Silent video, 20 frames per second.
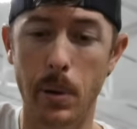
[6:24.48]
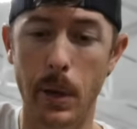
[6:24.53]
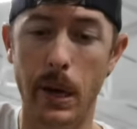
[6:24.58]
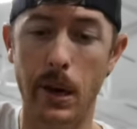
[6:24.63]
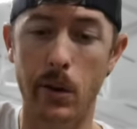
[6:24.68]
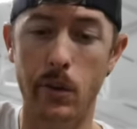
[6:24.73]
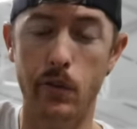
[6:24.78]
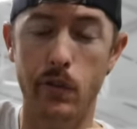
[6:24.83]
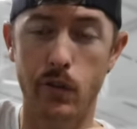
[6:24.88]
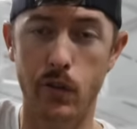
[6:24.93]

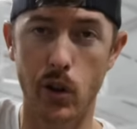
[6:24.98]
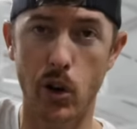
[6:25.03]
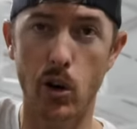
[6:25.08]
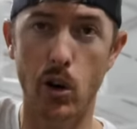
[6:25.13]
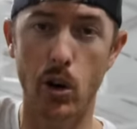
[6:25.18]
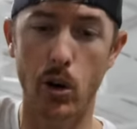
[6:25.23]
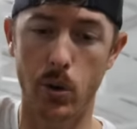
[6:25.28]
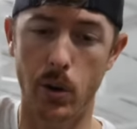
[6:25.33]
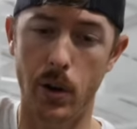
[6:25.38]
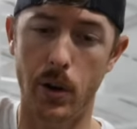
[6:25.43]
pound
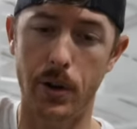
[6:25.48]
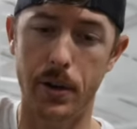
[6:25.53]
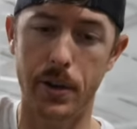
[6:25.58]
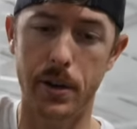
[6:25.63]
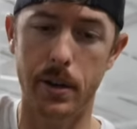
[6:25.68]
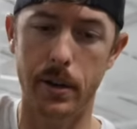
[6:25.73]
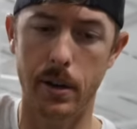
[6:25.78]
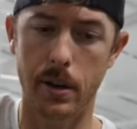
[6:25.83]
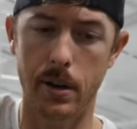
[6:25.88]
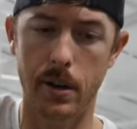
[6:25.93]
fluoro on
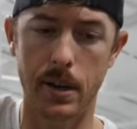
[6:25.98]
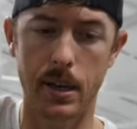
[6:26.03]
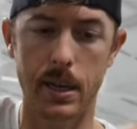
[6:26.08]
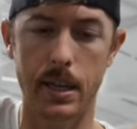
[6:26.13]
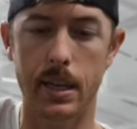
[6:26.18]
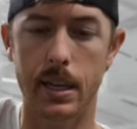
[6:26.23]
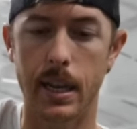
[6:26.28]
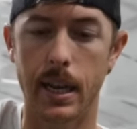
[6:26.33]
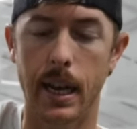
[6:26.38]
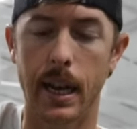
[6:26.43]
here
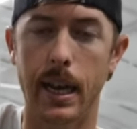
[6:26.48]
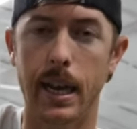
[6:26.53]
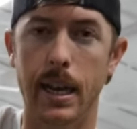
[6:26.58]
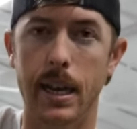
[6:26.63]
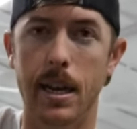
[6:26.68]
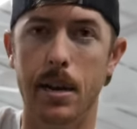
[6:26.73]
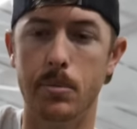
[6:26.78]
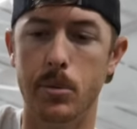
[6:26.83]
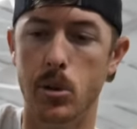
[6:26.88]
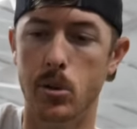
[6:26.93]

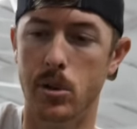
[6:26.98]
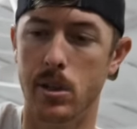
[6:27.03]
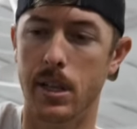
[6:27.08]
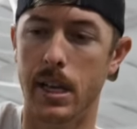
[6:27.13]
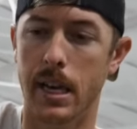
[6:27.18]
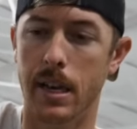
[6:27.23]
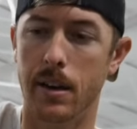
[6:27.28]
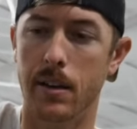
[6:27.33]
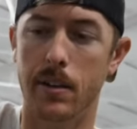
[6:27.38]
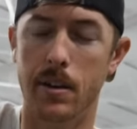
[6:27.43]
and I'm using
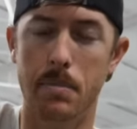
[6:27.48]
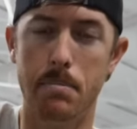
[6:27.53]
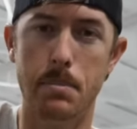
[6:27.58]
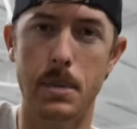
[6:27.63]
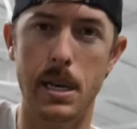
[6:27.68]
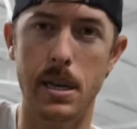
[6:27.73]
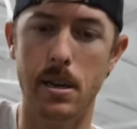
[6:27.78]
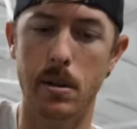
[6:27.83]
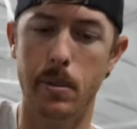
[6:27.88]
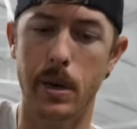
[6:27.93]
that on a
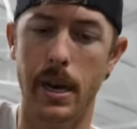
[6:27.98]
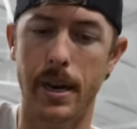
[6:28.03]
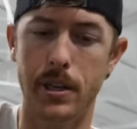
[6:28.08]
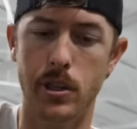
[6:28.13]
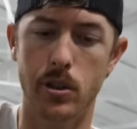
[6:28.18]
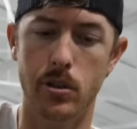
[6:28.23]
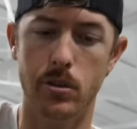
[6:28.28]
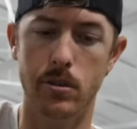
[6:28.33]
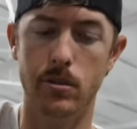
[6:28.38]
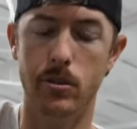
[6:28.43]
medium
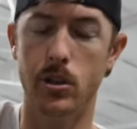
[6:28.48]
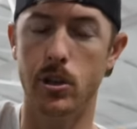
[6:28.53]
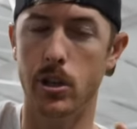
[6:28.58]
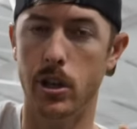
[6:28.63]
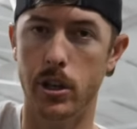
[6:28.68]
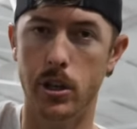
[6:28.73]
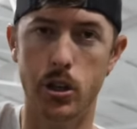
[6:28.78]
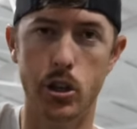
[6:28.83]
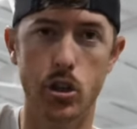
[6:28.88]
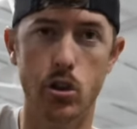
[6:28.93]
action
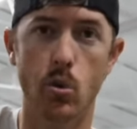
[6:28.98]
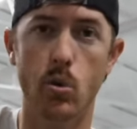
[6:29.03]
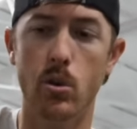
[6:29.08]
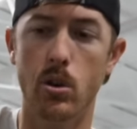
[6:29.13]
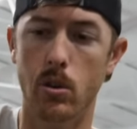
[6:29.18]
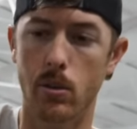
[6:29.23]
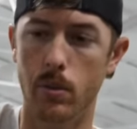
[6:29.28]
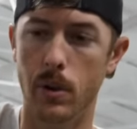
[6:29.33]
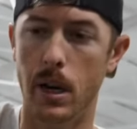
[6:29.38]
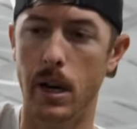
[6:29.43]
uh,
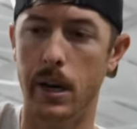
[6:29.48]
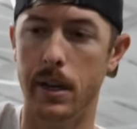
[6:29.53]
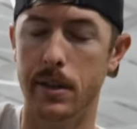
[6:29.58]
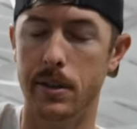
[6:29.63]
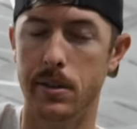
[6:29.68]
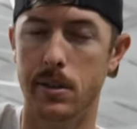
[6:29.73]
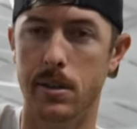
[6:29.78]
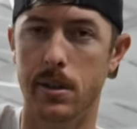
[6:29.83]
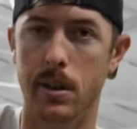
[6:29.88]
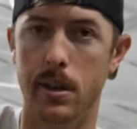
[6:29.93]
shorter rod, a,
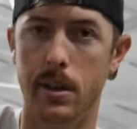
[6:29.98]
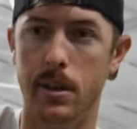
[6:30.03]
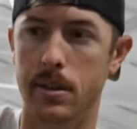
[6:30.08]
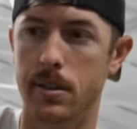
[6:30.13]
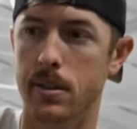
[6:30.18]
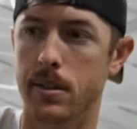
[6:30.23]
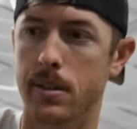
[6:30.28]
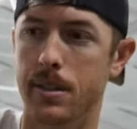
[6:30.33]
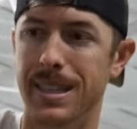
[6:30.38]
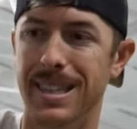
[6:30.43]
a
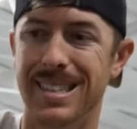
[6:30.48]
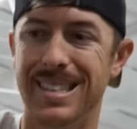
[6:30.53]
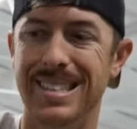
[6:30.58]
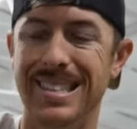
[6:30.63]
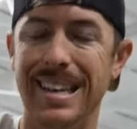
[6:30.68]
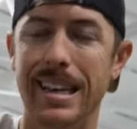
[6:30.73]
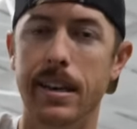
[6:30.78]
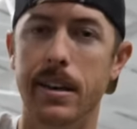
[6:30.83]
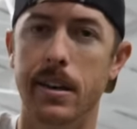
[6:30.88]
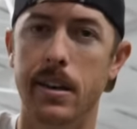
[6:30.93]

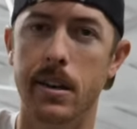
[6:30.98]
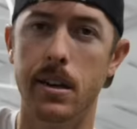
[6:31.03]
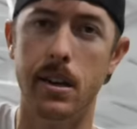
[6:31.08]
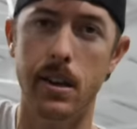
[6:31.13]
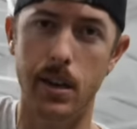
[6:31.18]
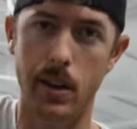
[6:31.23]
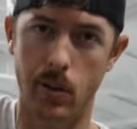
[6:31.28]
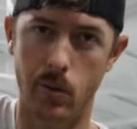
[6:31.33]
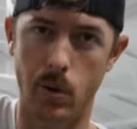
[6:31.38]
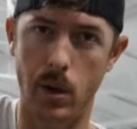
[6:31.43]
610
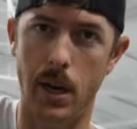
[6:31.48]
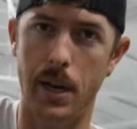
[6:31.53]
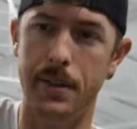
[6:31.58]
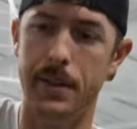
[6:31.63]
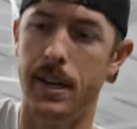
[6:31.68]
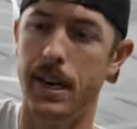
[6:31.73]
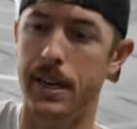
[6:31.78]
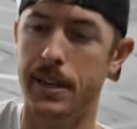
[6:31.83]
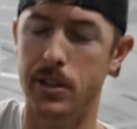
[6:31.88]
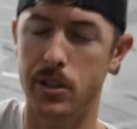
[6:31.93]
rod
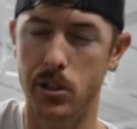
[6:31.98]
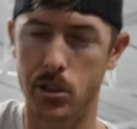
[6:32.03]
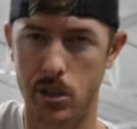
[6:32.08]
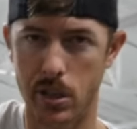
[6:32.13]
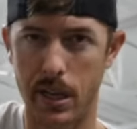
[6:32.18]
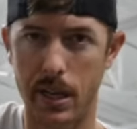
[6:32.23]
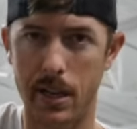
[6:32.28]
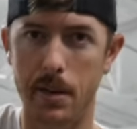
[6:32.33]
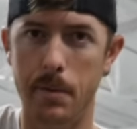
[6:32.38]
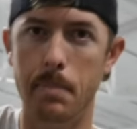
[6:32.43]
that I can just
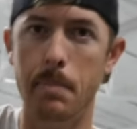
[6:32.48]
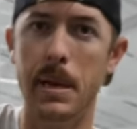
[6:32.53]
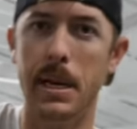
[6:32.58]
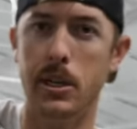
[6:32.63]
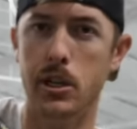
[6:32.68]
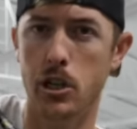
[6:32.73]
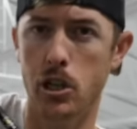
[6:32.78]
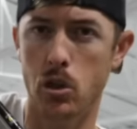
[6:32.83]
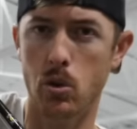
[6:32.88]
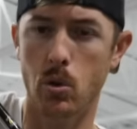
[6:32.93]
kind of make
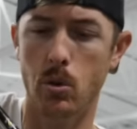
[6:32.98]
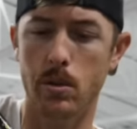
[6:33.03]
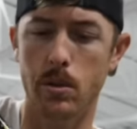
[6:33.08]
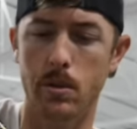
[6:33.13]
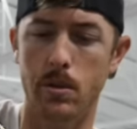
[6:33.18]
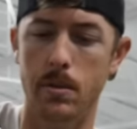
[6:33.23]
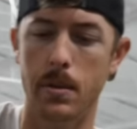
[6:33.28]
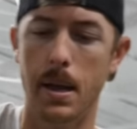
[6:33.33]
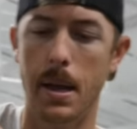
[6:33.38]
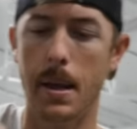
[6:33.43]
short
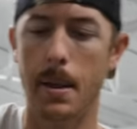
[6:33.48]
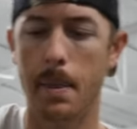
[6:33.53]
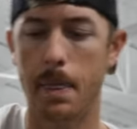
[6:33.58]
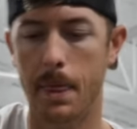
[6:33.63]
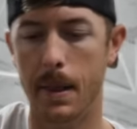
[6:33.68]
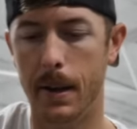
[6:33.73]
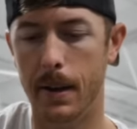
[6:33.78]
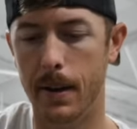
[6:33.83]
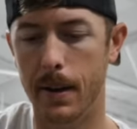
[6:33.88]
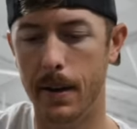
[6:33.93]
little
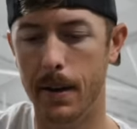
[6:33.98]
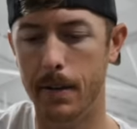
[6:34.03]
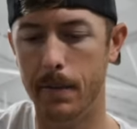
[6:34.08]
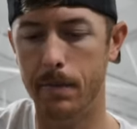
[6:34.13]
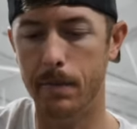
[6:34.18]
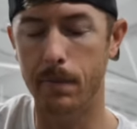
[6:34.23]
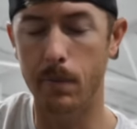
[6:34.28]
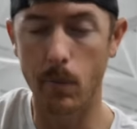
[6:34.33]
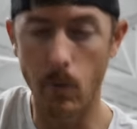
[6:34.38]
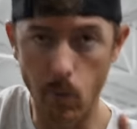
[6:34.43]
uh,
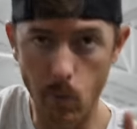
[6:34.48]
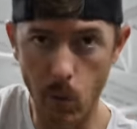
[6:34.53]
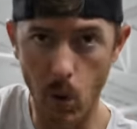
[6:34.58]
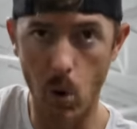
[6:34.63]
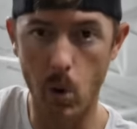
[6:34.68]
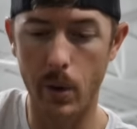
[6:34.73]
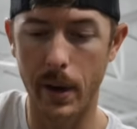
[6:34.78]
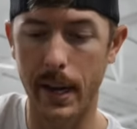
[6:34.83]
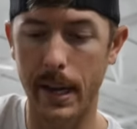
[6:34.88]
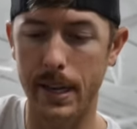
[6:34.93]

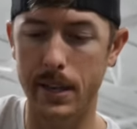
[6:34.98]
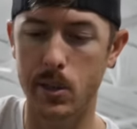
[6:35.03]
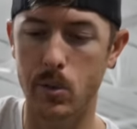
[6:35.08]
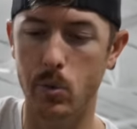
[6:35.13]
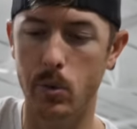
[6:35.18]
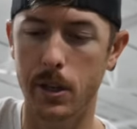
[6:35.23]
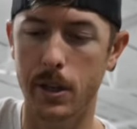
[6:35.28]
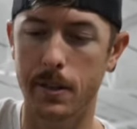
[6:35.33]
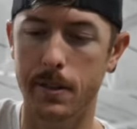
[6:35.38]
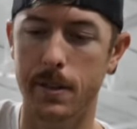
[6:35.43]
roll cast
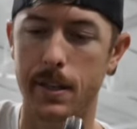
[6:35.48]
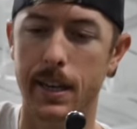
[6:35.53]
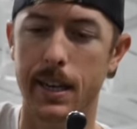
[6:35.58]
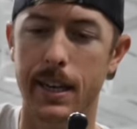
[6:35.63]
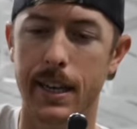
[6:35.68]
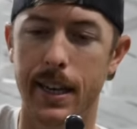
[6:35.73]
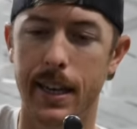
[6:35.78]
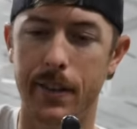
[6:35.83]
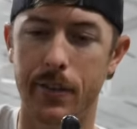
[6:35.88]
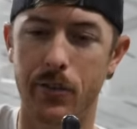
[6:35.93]
with
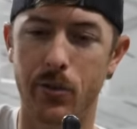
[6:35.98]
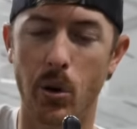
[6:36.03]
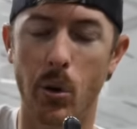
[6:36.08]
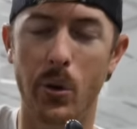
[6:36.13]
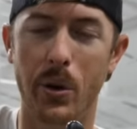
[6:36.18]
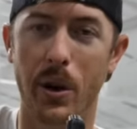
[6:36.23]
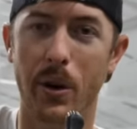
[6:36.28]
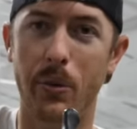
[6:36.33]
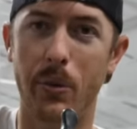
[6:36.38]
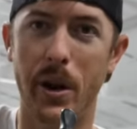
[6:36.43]
and throw
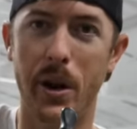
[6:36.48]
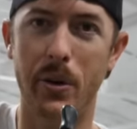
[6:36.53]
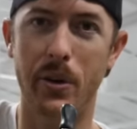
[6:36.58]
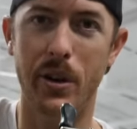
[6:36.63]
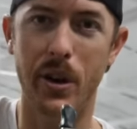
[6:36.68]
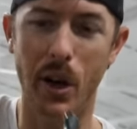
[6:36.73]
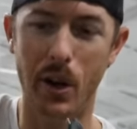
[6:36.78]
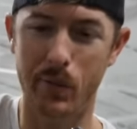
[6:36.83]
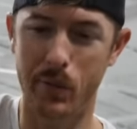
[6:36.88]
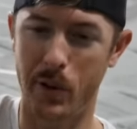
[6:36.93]
it around
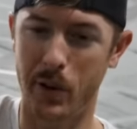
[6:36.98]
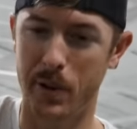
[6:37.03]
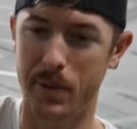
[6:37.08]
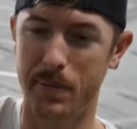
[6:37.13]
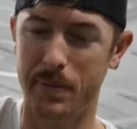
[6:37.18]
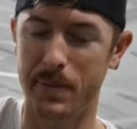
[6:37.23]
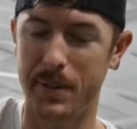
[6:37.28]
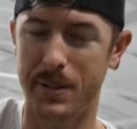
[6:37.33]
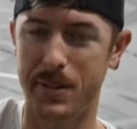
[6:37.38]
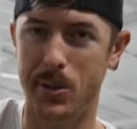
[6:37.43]
cover.
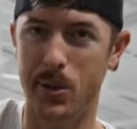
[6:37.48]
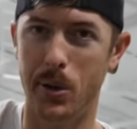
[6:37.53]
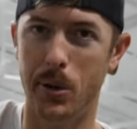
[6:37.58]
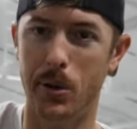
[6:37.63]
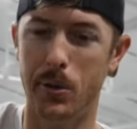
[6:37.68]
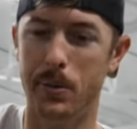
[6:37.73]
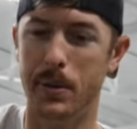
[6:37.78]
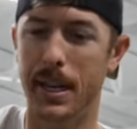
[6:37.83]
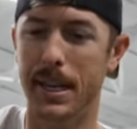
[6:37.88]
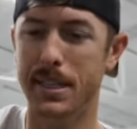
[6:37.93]

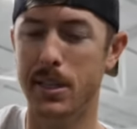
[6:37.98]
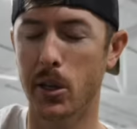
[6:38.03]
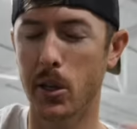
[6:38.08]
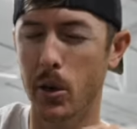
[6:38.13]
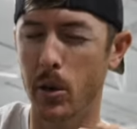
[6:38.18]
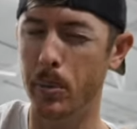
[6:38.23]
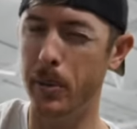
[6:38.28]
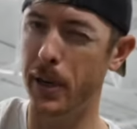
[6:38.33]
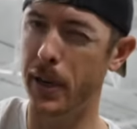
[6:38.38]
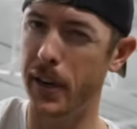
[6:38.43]
So that's a
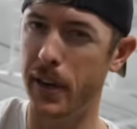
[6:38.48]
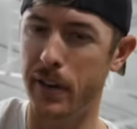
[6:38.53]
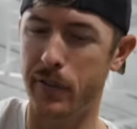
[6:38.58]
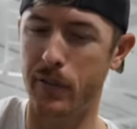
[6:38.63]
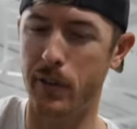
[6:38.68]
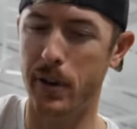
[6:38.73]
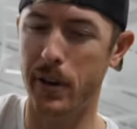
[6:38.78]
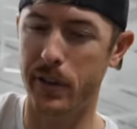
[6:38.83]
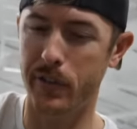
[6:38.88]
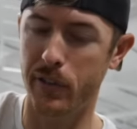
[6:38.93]
little bit
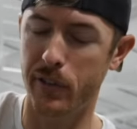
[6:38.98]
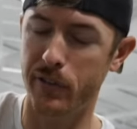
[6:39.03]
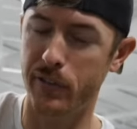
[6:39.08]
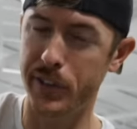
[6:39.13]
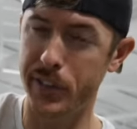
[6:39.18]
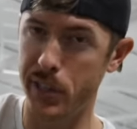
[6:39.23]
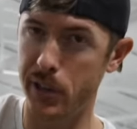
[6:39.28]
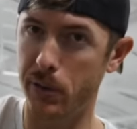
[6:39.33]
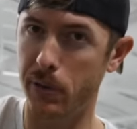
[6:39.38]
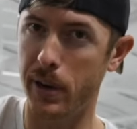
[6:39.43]
different. If you're
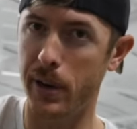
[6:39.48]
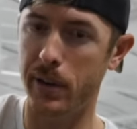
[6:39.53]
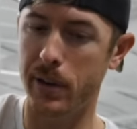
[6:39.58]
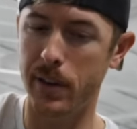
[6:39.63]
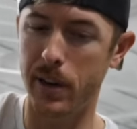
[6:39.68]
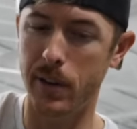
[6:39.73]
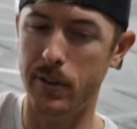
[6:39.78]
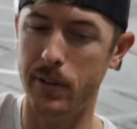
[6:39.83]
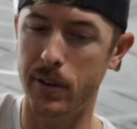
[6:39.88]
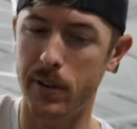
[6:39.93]
fishing around
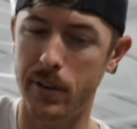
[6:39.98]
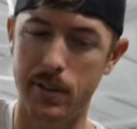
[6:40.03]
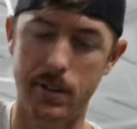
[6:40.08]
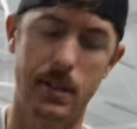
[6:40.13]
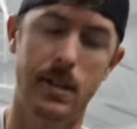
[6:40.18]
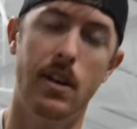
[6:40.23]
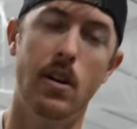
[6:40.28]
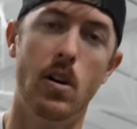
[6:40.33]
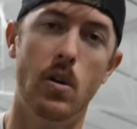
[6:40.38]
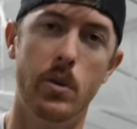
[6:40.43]
cover,
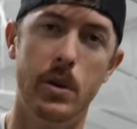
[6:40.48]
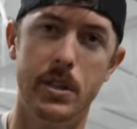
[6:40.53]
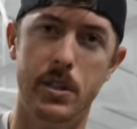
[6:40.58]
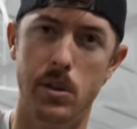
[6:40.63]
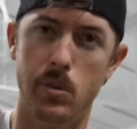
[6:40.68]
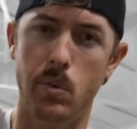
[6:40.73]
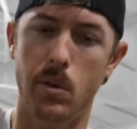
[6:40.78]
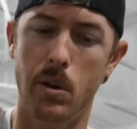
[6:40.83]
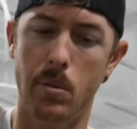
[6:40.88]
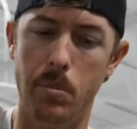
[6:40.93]
always
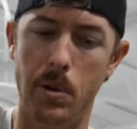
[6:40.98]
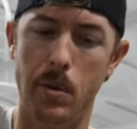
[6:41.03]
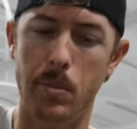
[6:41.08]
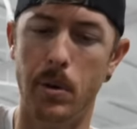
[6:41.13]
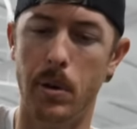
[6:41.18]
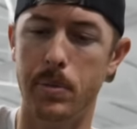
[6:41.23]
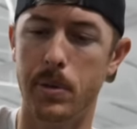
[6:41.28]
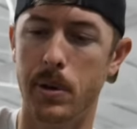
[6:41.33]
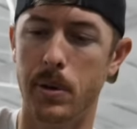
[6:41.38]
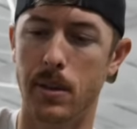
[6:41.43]
you want to bump
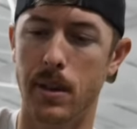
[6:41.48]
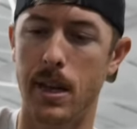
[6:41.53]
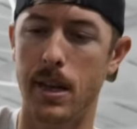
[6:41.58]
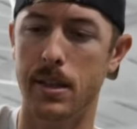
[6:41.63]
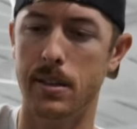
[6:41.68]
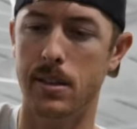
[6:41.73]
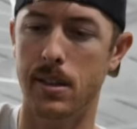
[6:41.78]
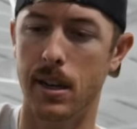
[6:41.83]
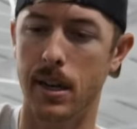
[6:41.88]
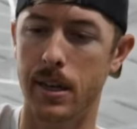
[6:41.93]
up your
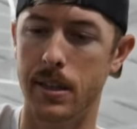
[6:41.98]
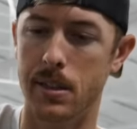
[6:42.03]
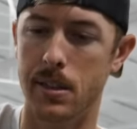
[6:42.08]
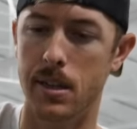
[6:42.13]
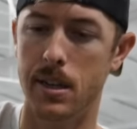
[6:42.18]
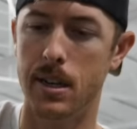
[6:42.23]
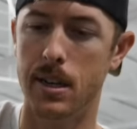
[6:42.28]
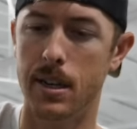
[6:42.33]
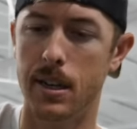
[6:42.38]
line size.